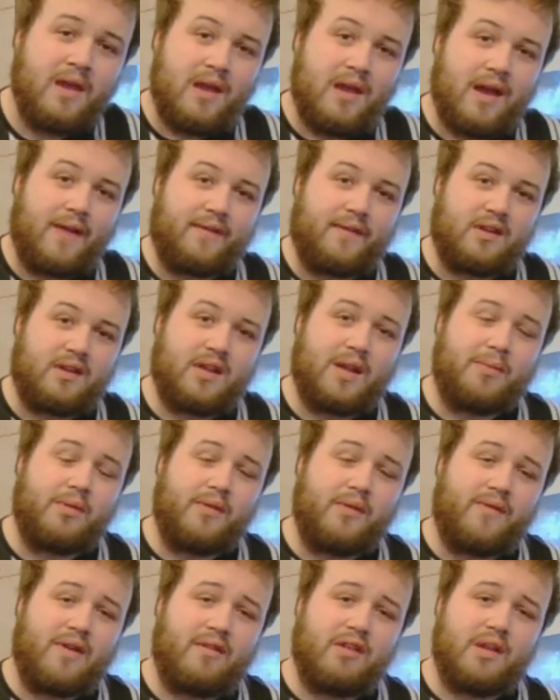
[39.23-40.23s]
And the disciples
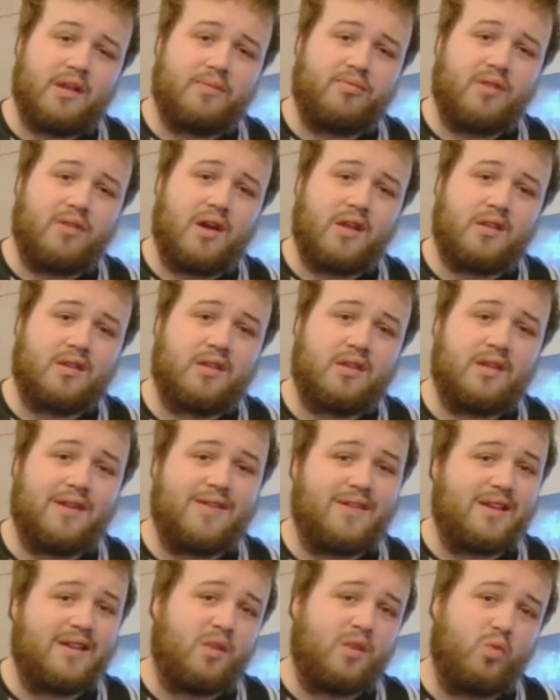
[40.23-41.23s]
are very surprised to see
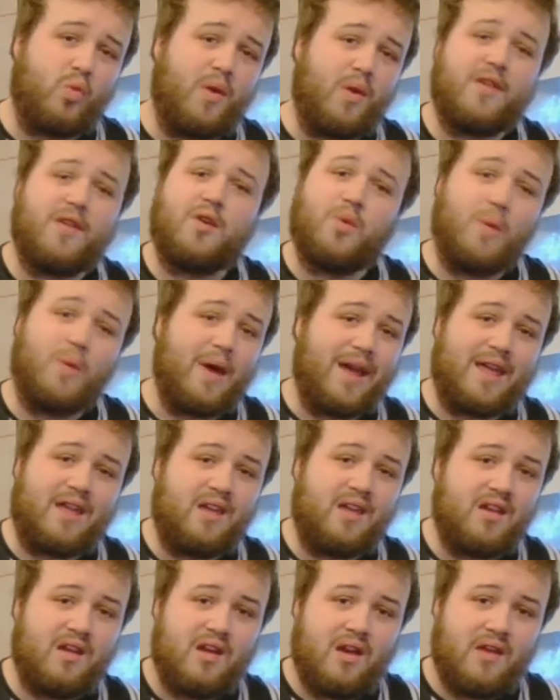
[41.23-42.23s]
that it's withered away,
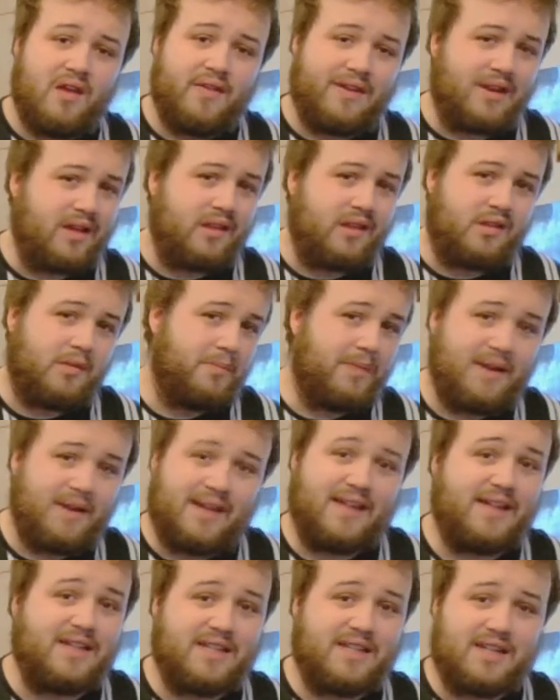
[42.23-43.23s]
that it has
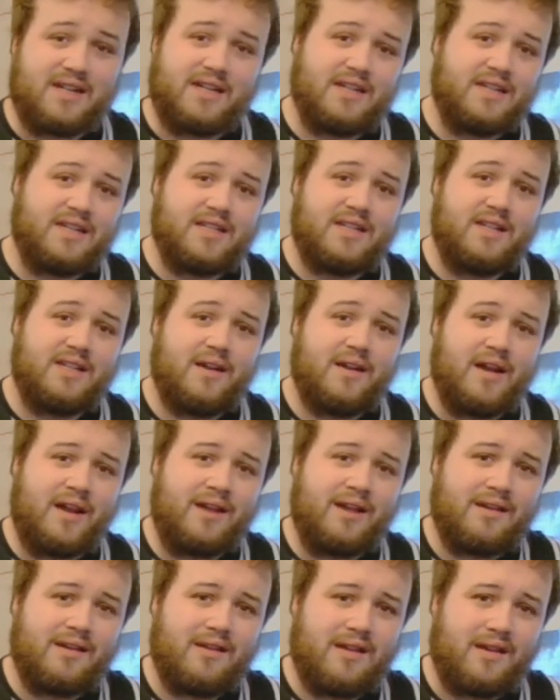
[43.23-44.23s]
completely died.
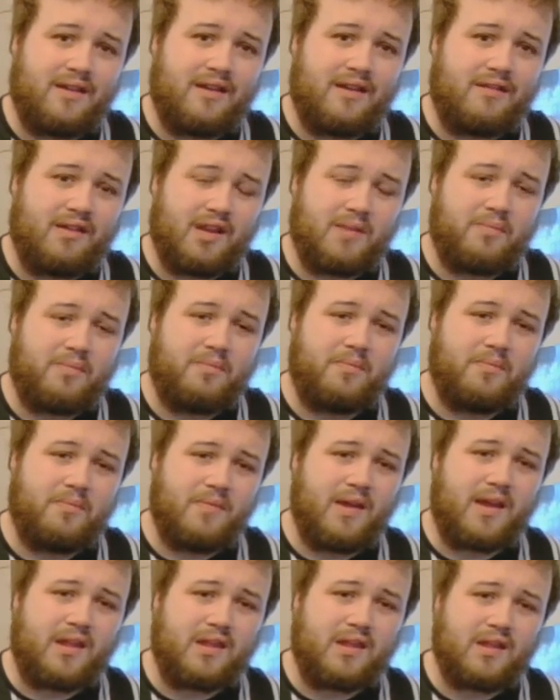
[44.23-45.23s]
And they're
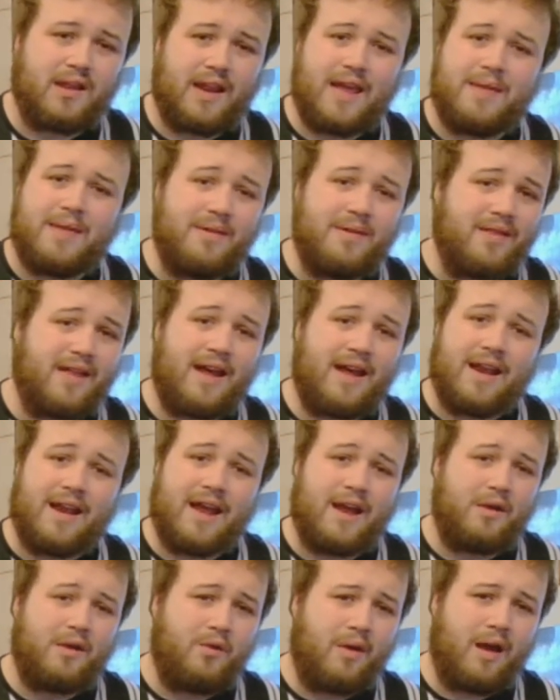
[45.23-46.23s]
exclaiming that and
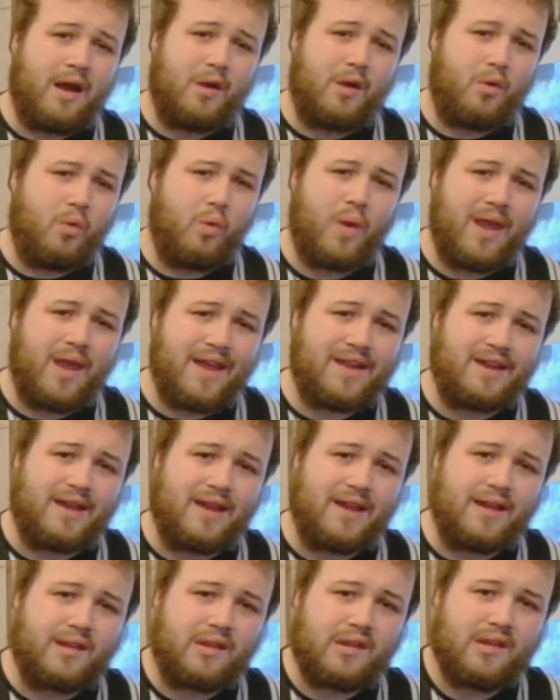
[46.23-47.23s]
how weird it
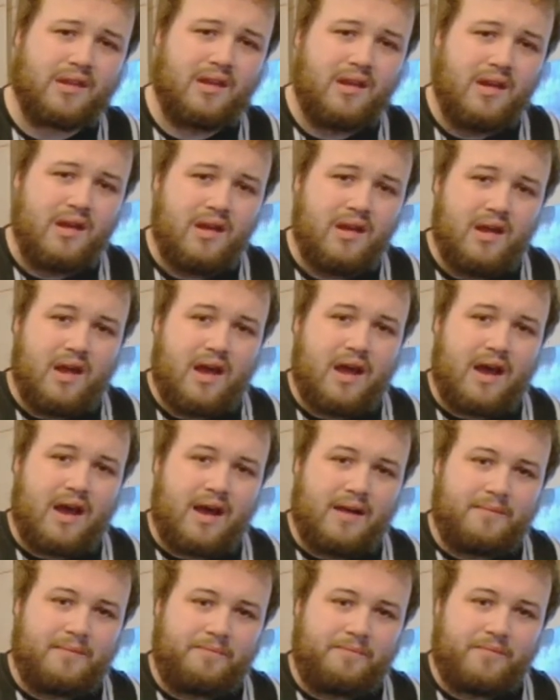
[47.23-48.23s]
is
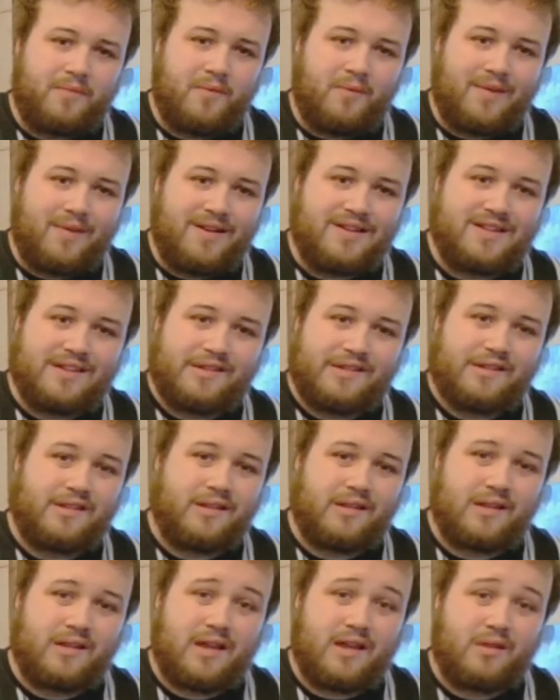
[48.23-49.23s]
when
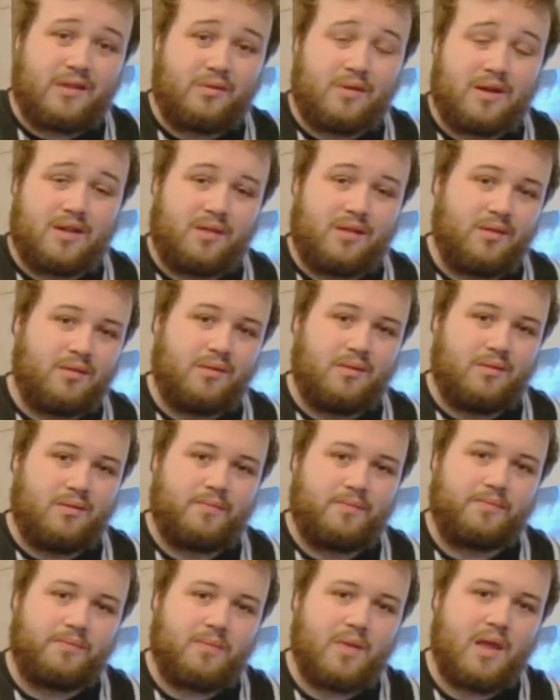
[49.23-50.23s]
Jesus says, well,
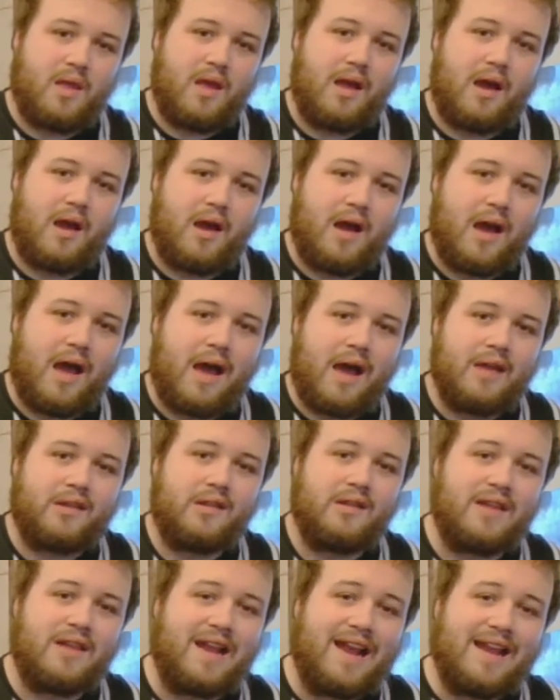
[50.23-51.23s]
as I
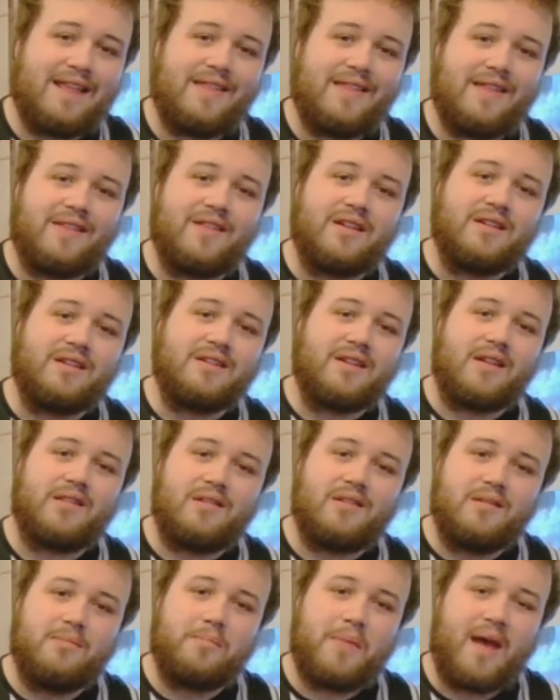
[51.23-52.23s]
said, anything that
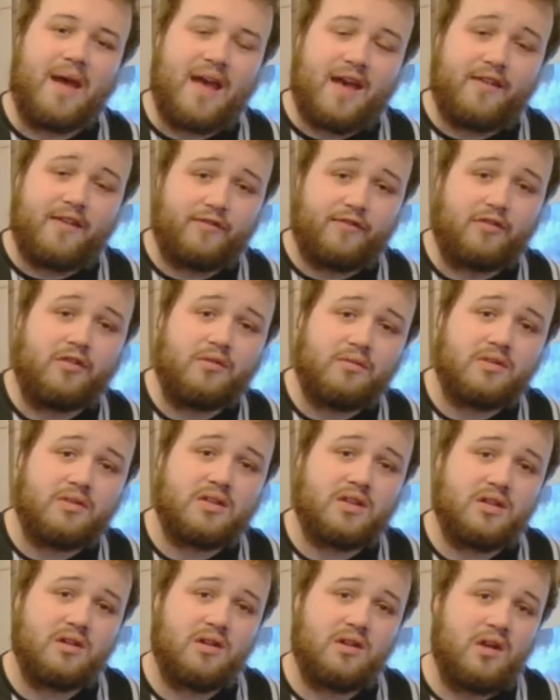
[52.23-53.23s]
doesn't bear
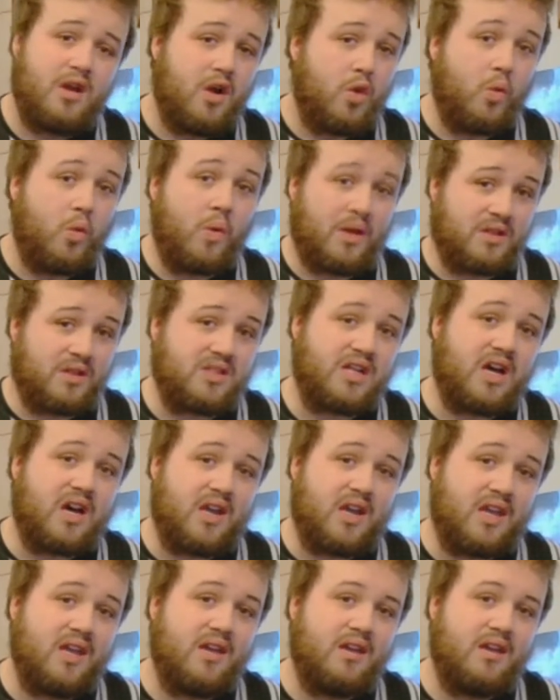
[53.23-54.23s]
fruit will die.